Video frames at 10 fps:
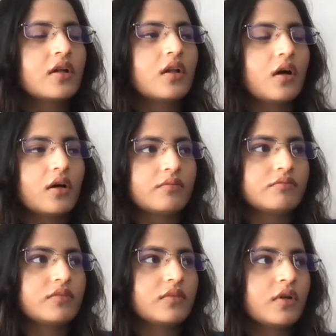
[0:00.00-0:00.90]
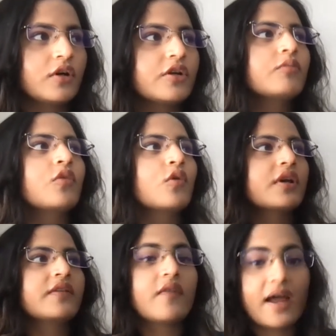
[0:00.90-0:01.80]
learn more
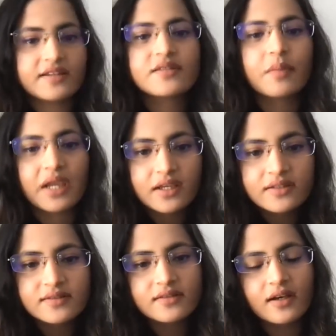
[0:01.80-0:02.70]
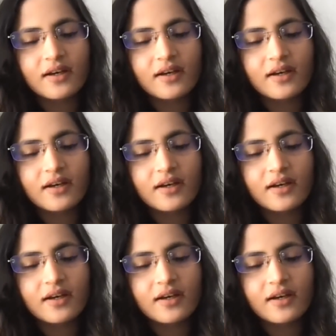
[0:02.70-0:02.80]
in that space.